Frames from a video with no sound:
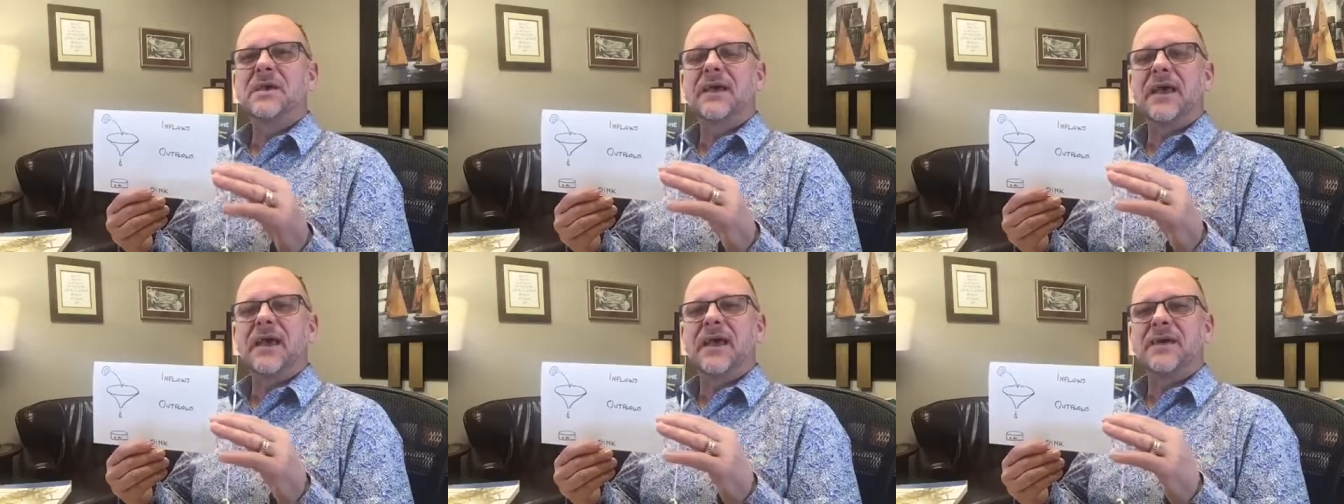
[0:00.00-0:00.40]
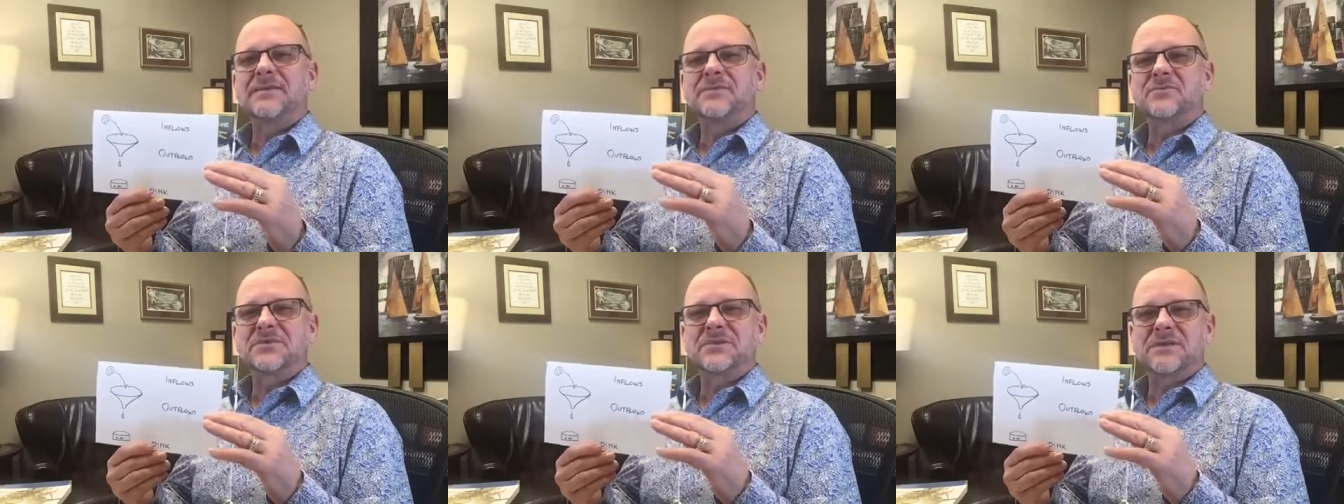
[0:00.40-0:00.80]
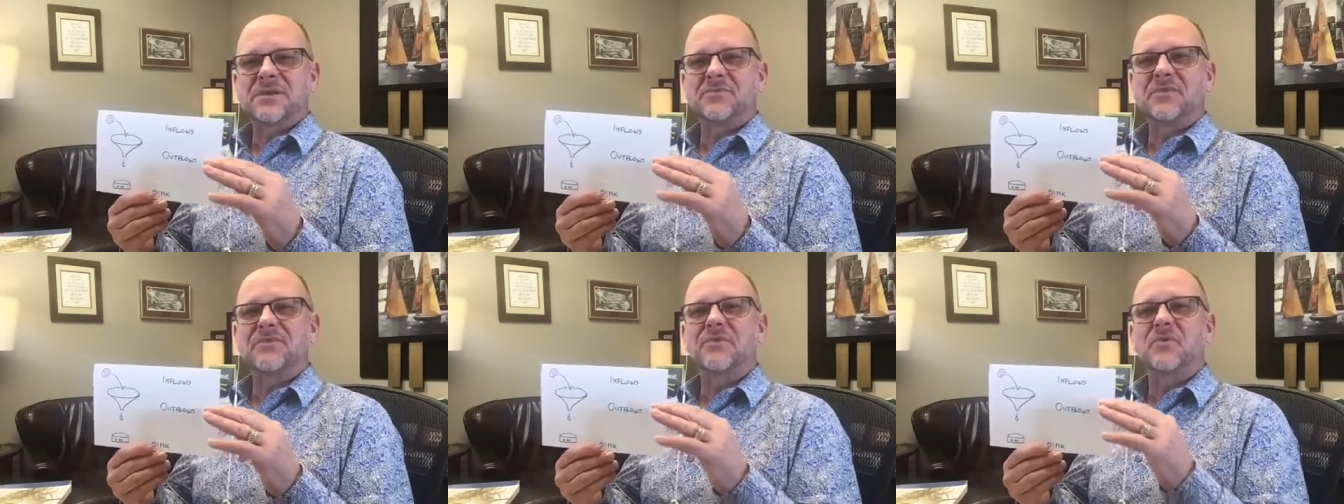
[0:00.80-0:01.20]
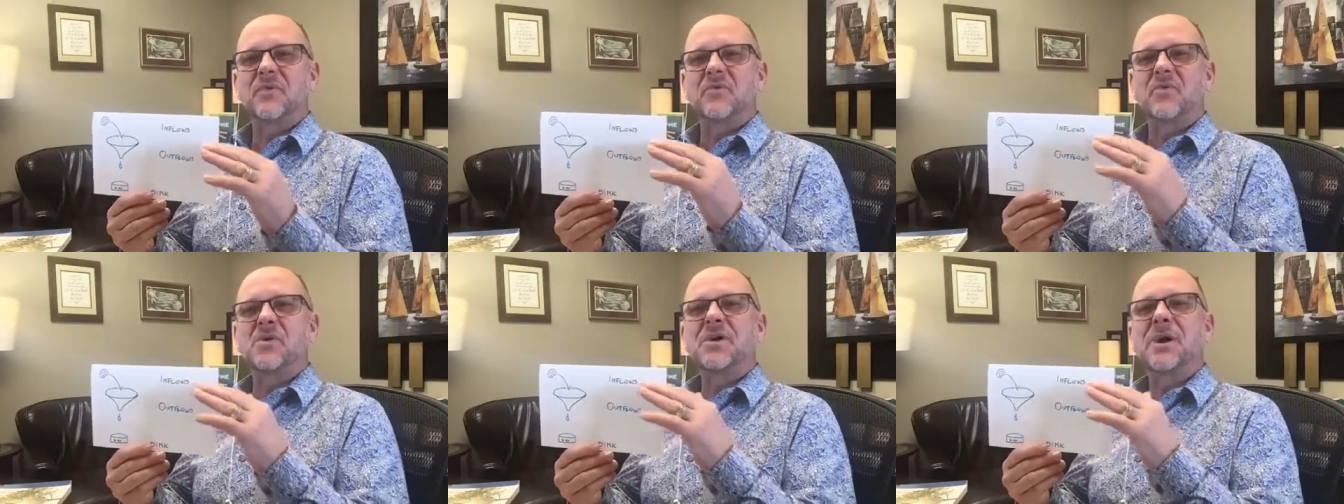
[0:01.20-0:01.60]
as we said before,
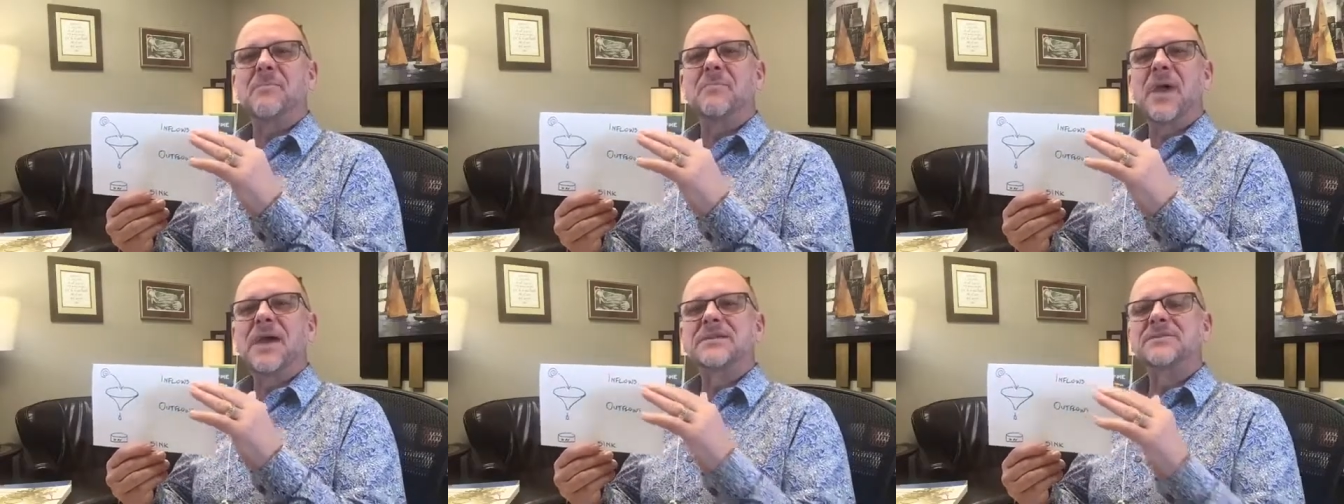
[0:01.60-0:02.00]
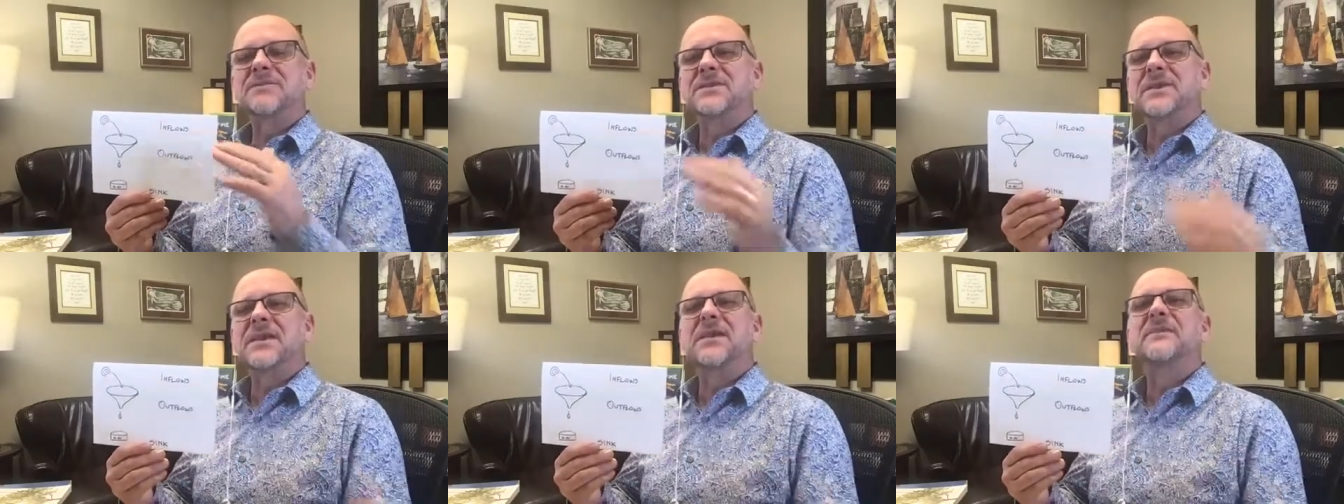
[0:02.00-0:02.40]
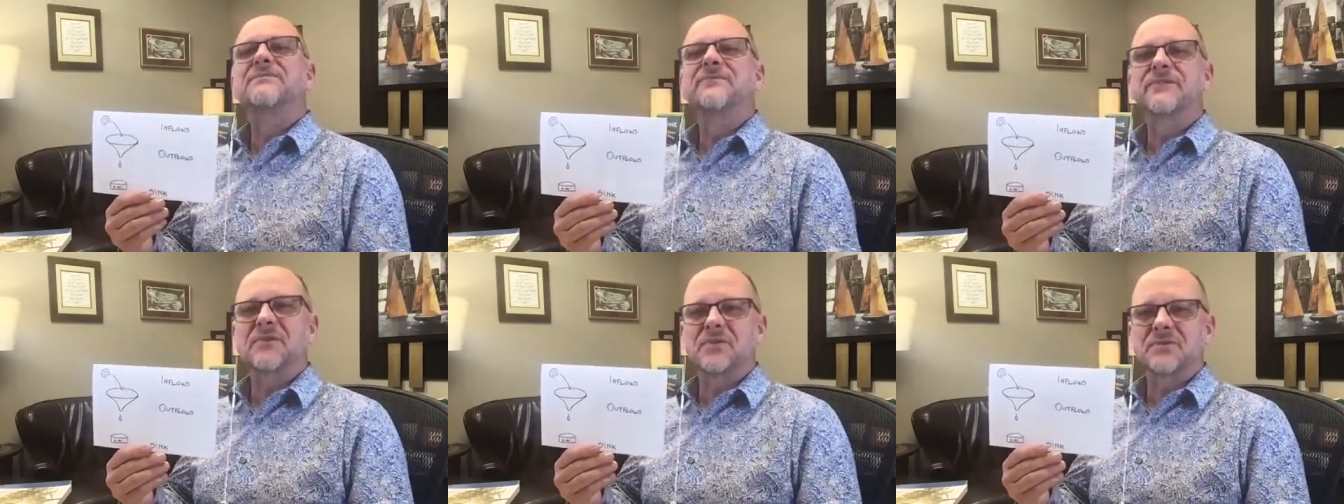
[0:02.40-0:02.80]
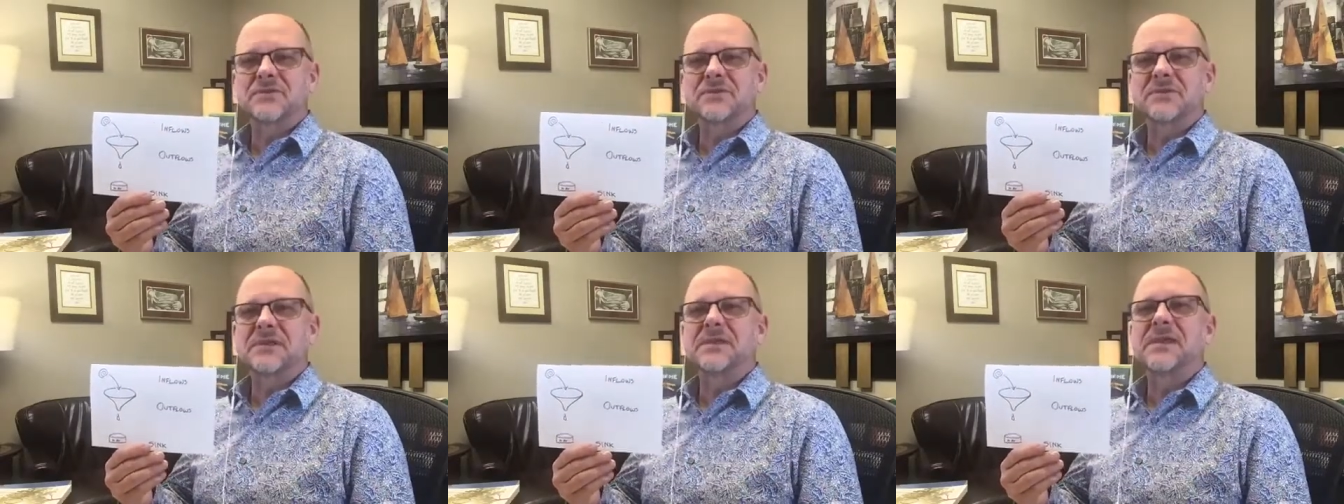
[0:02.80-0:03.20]
we'll come back to the inflows on
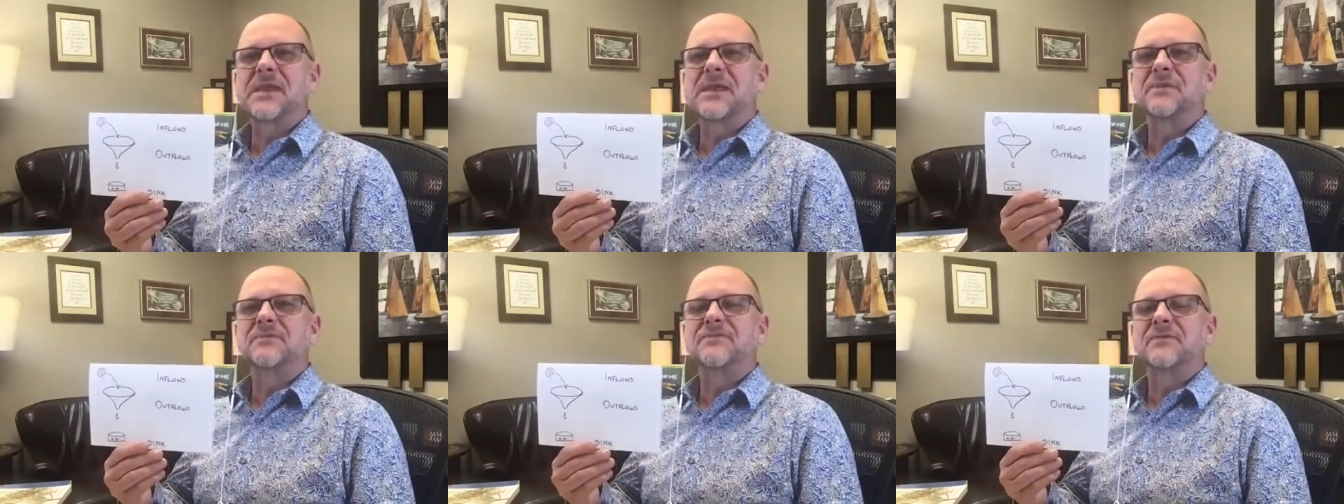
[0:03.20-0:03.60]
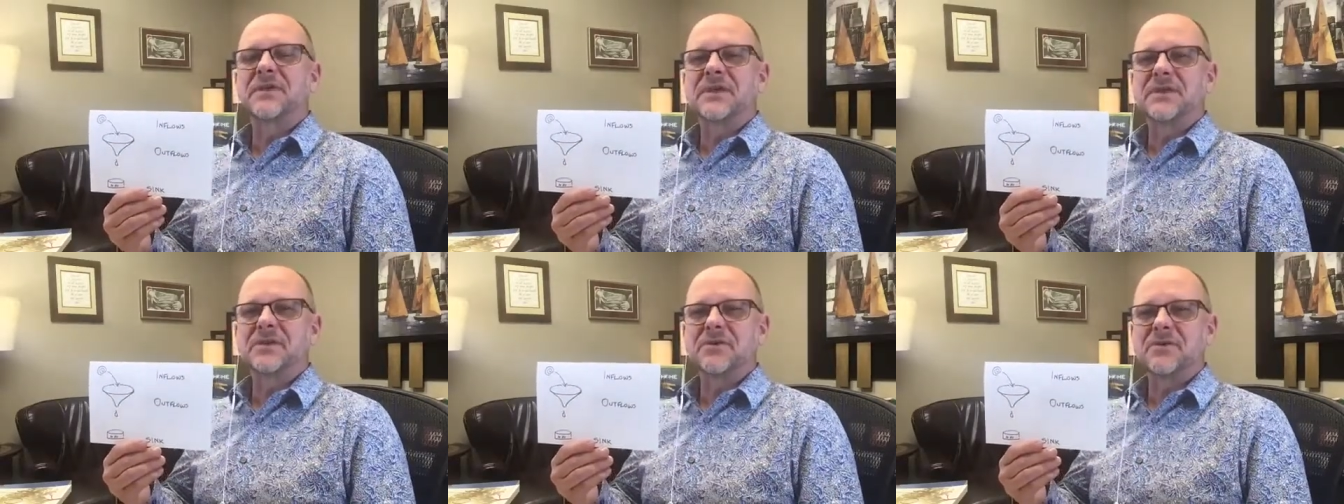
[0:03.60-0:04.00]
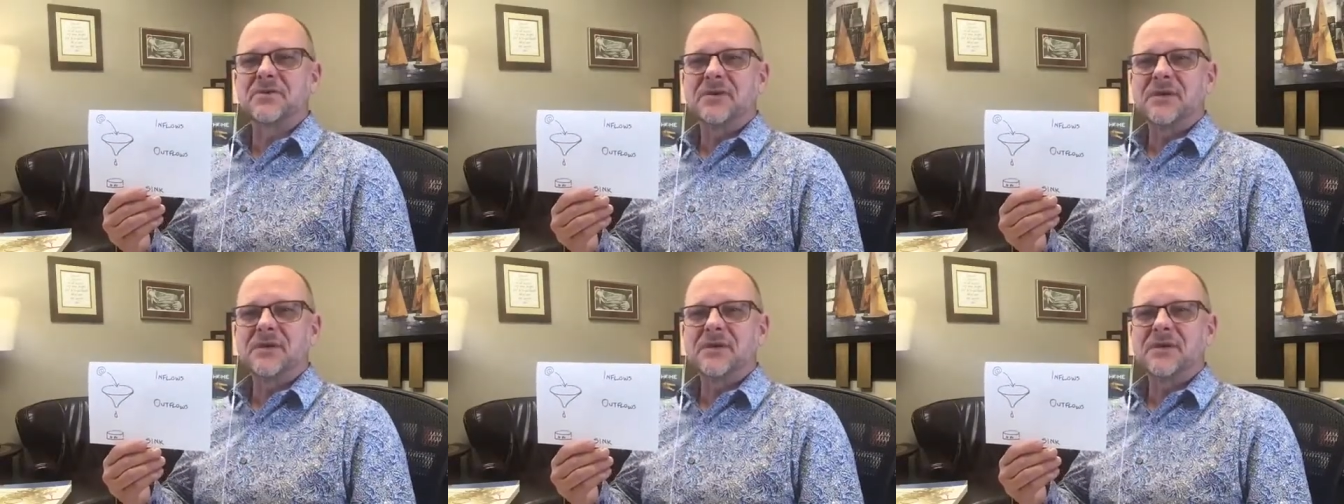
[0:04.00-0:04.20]
a later video.